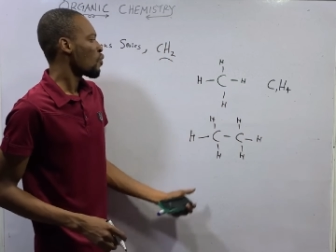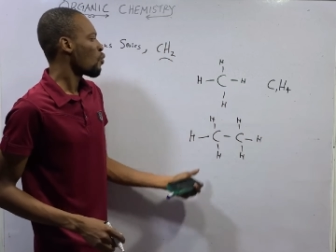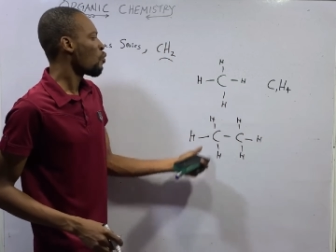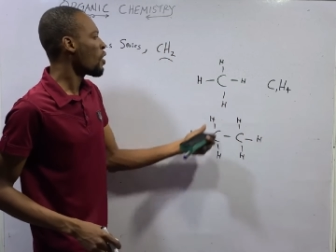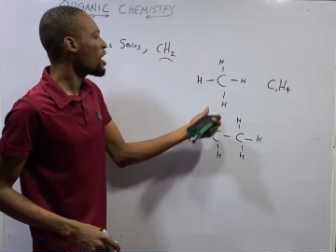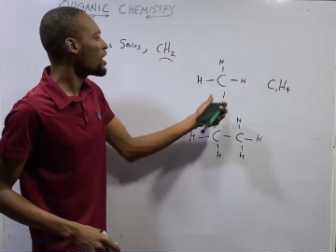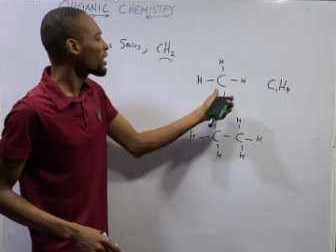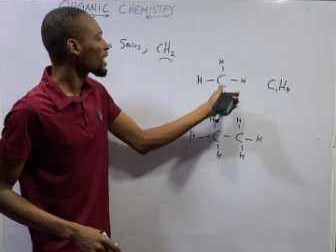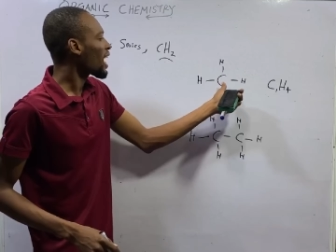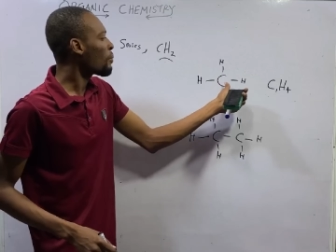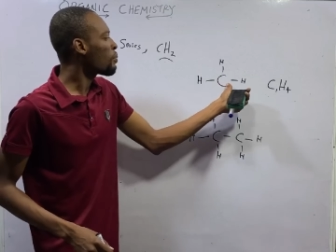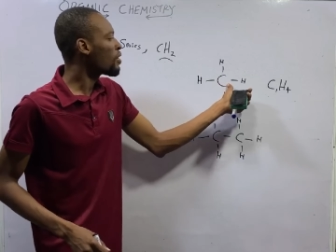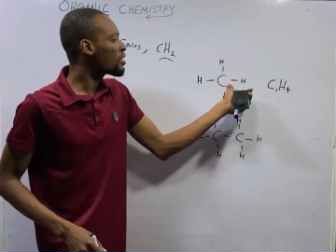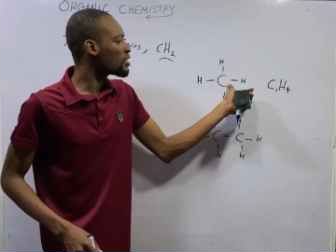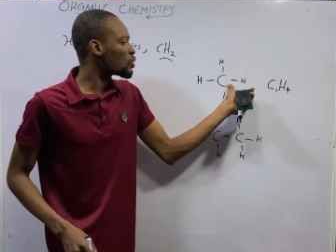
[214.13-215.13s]
When
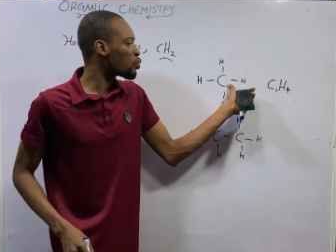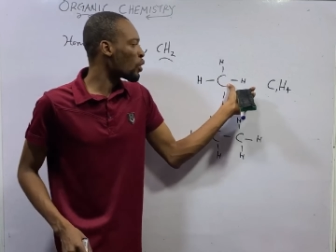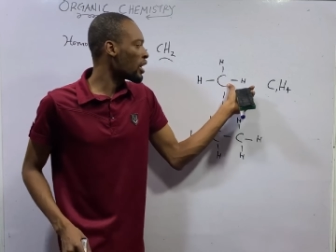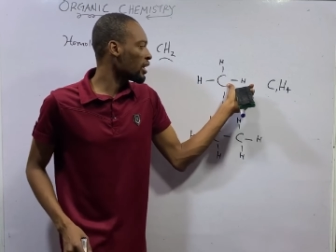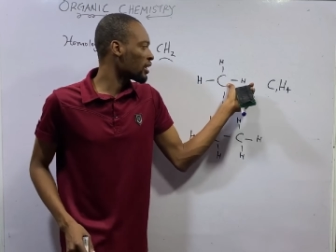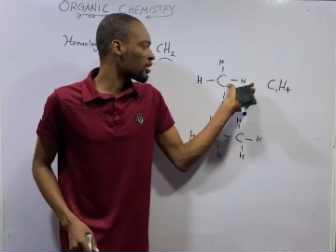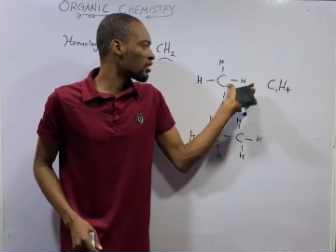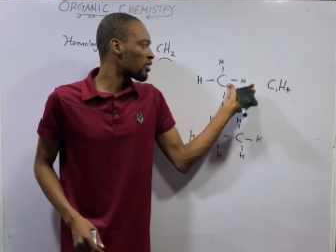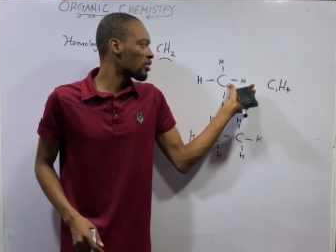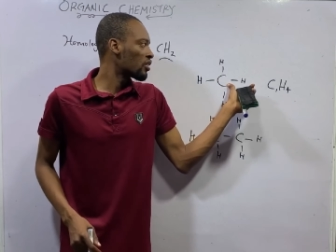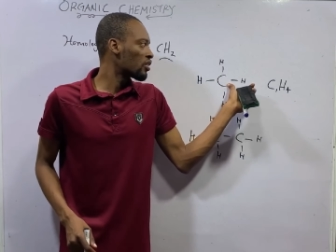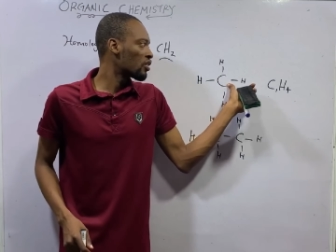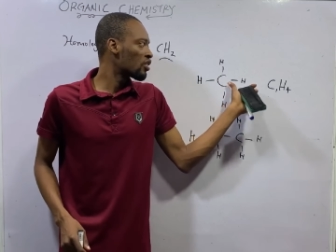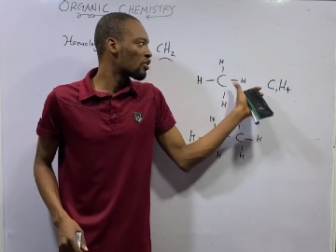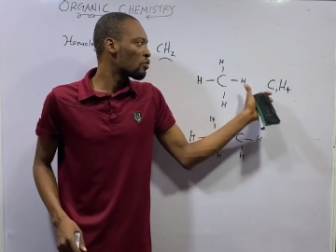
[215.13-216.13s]
carbon is one,
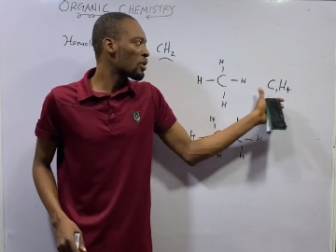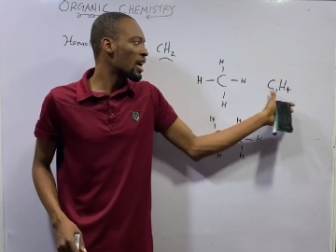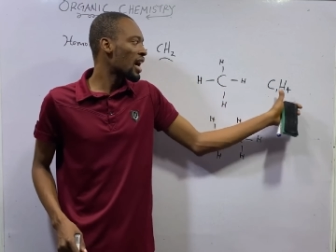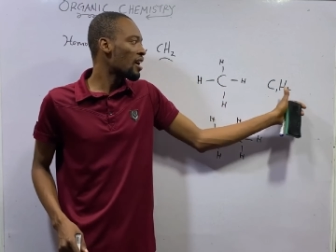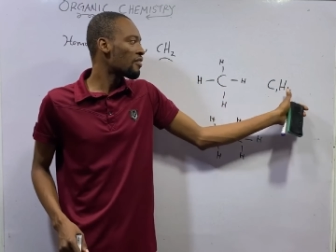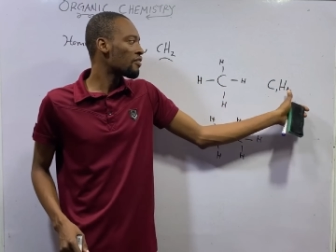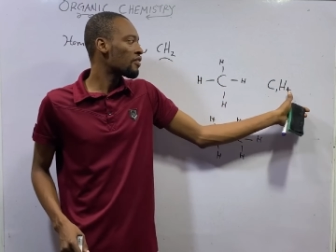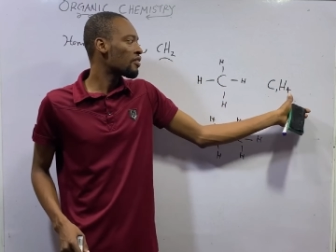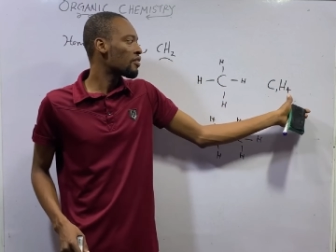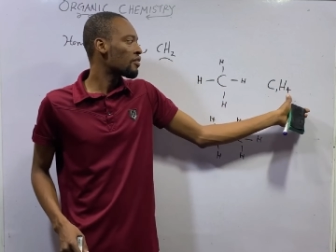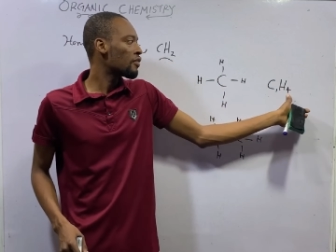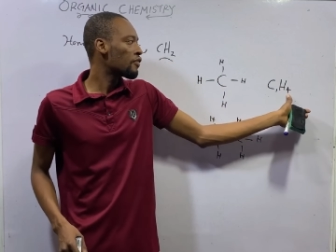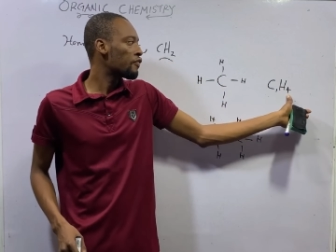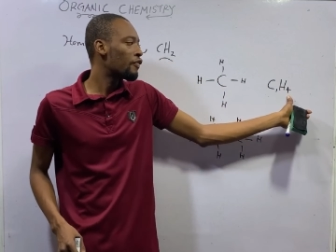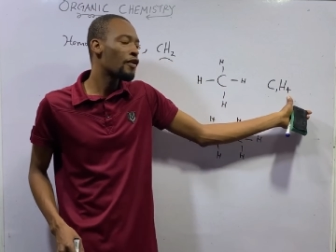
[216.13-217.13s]
we have
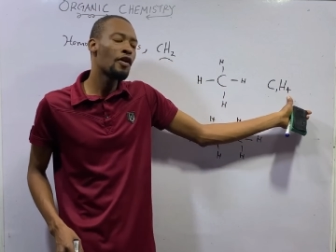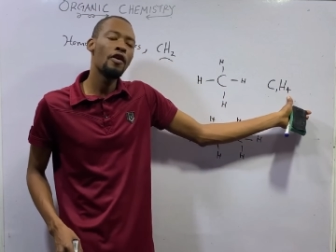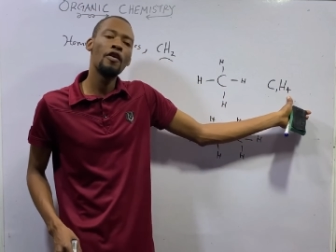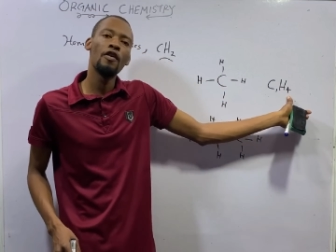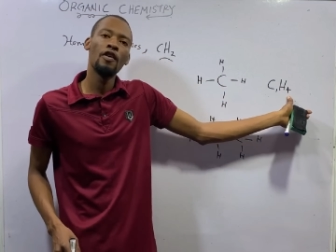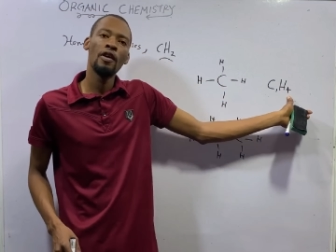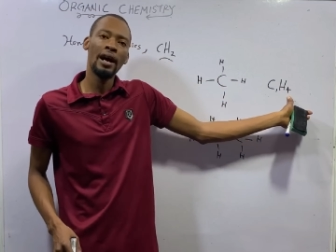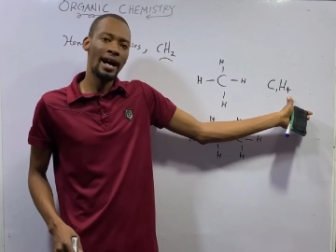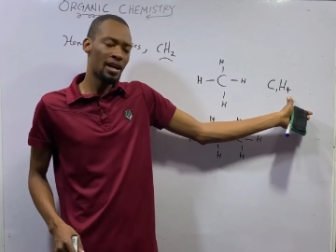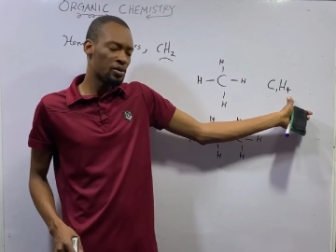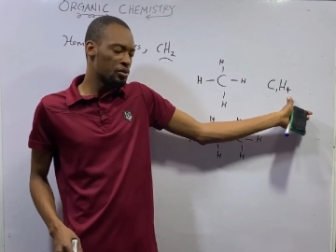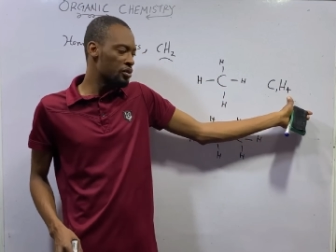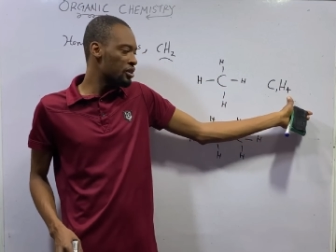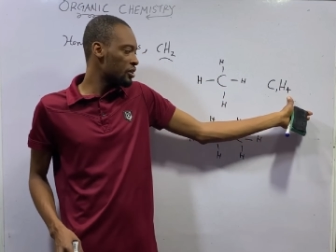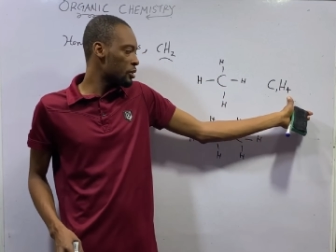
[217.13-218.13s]
four
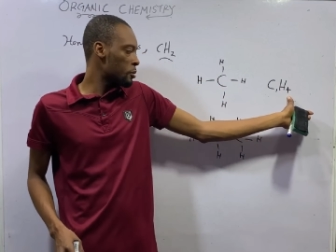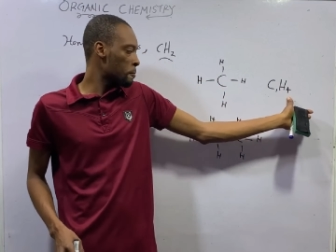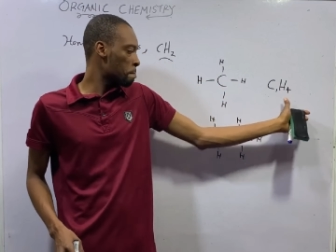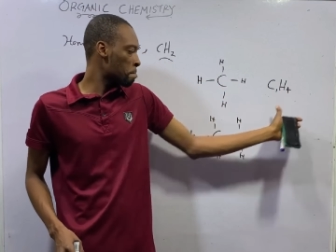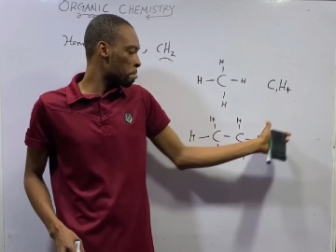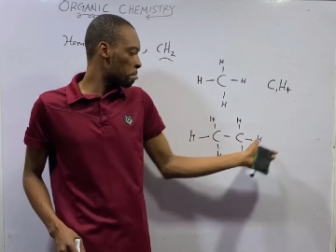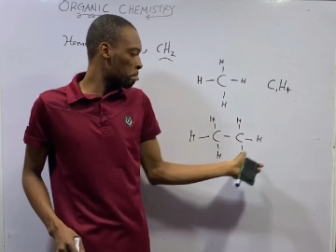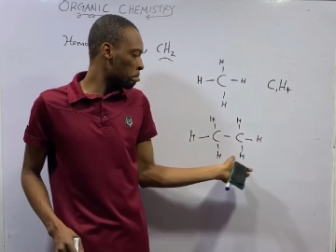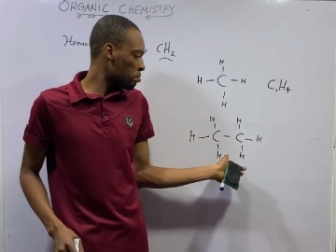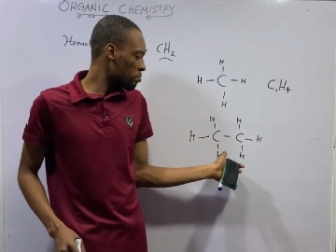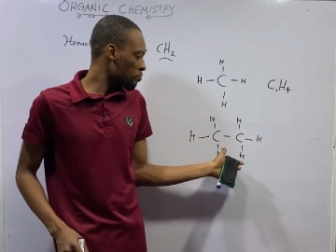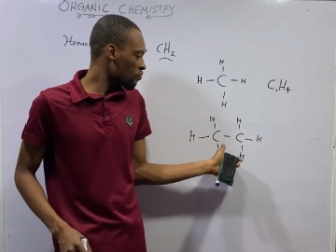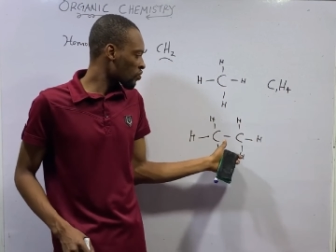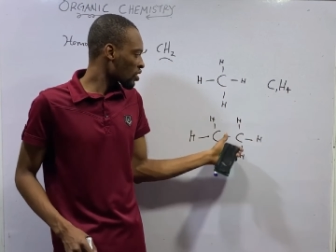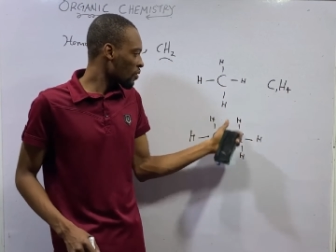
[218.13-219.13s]
hydrogen.
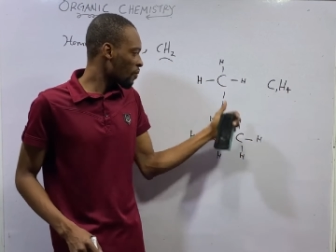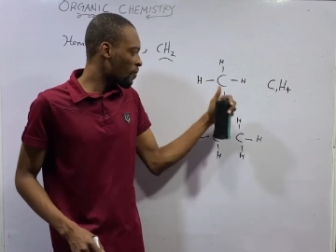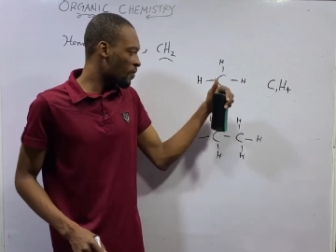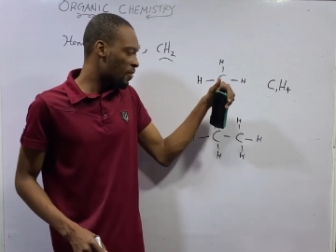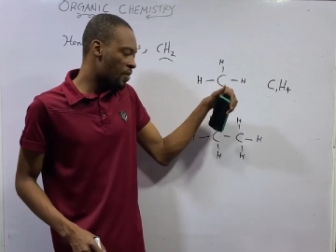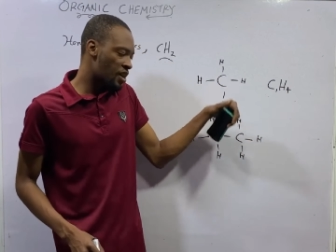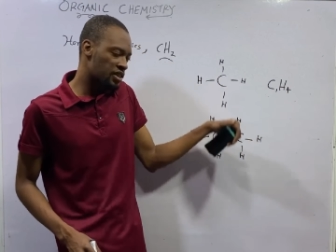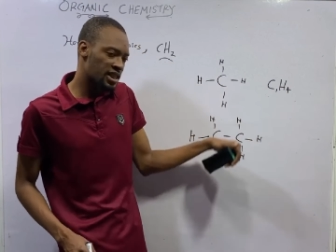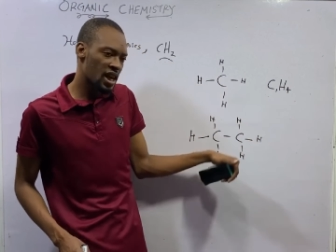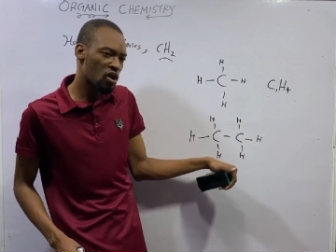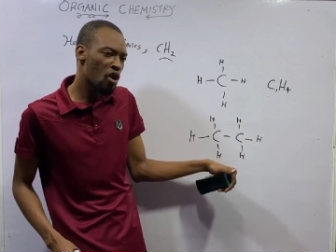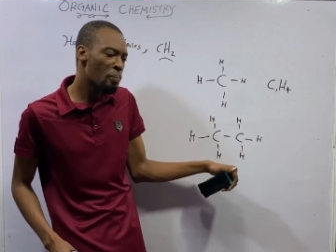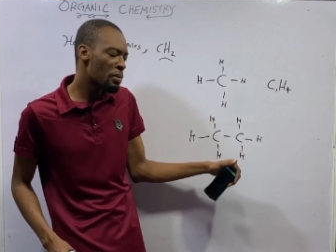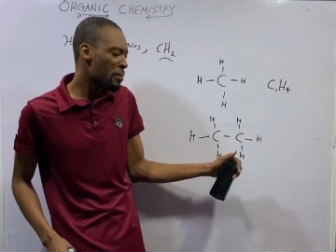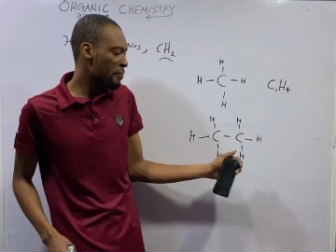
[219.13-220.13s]

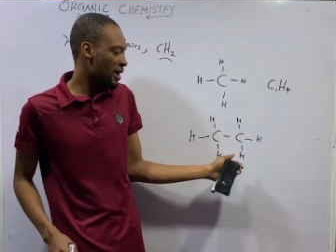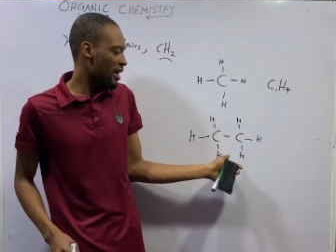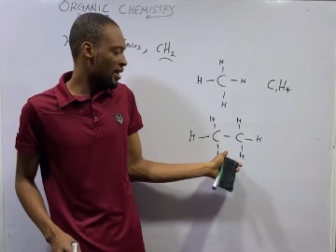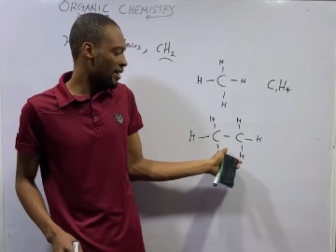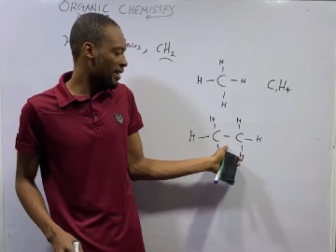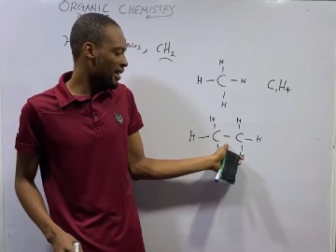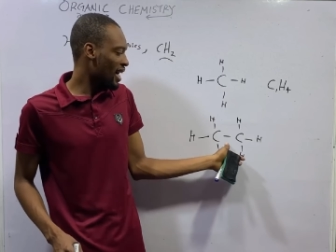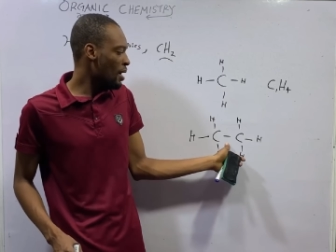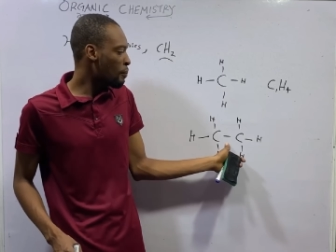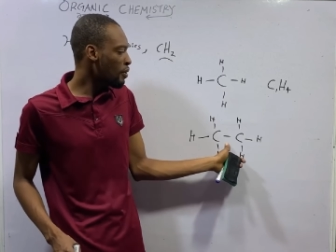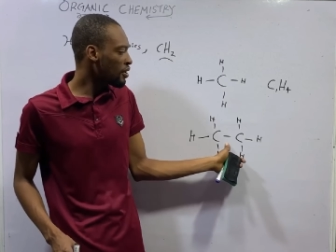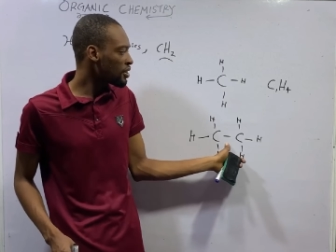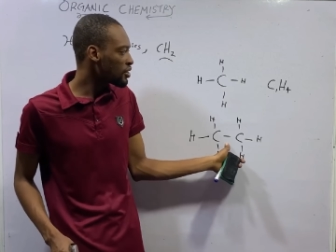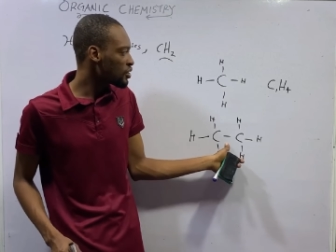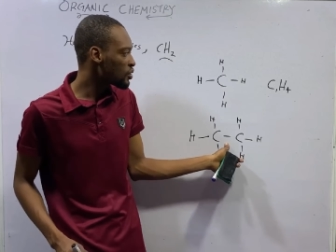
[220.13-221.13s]
Second member,
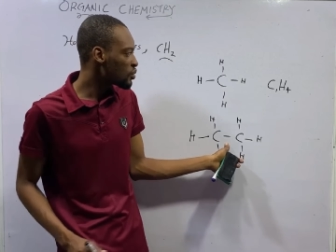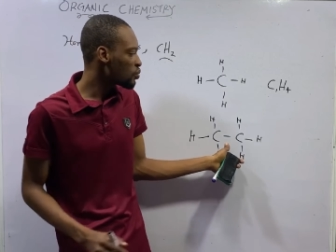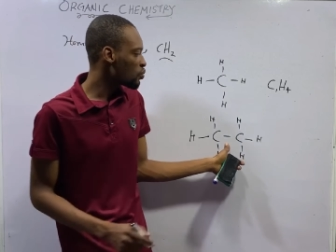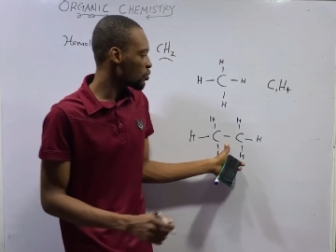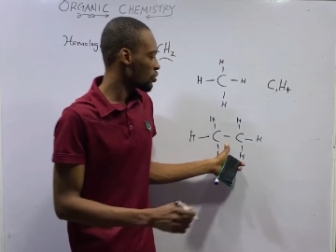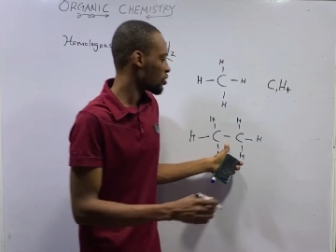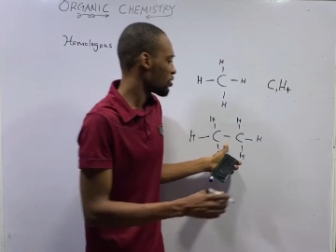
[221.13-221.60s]
carbon is two.